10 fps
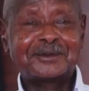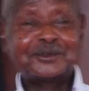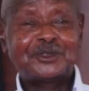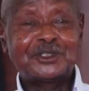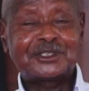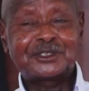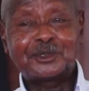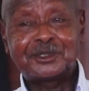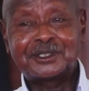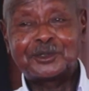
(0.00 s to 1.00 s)
This is
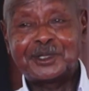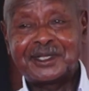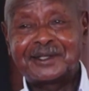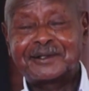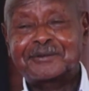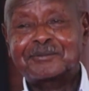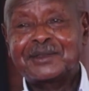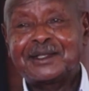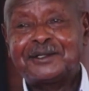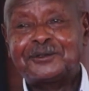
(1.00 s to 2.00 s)
the only way
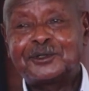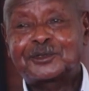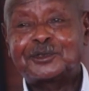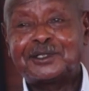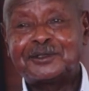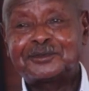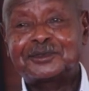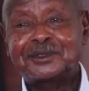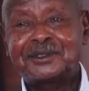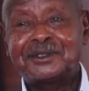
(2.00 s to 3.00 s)
not to
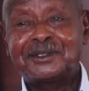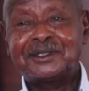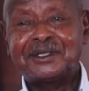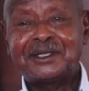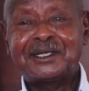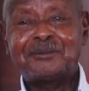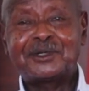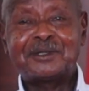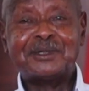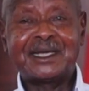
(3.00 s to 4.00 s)
leave
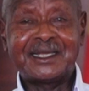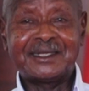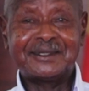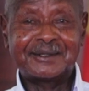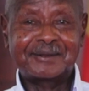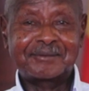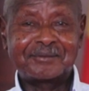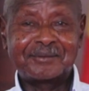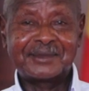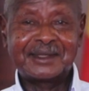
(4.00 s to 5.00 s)
anybody behind.
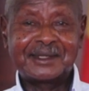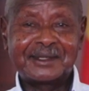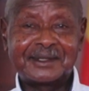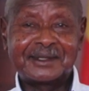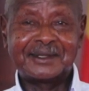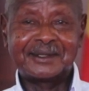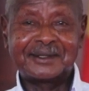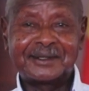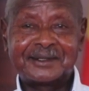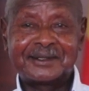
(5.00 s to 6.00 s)
Uh,
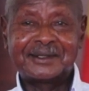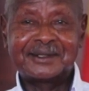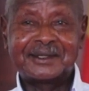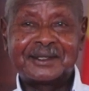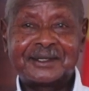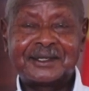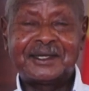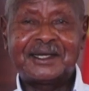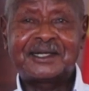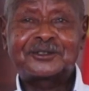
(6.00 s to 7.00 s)

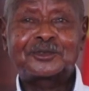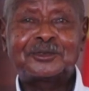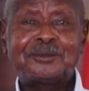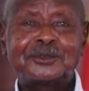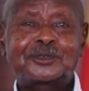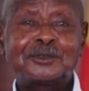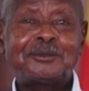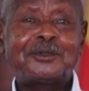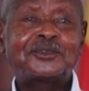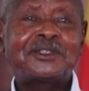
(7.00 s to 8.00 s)
and to, rem to
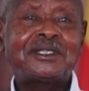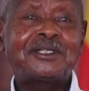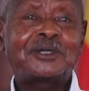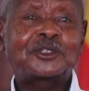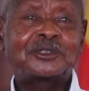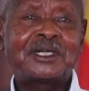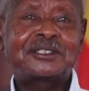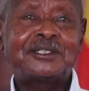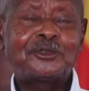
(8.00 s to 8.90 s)
remove the irrationality.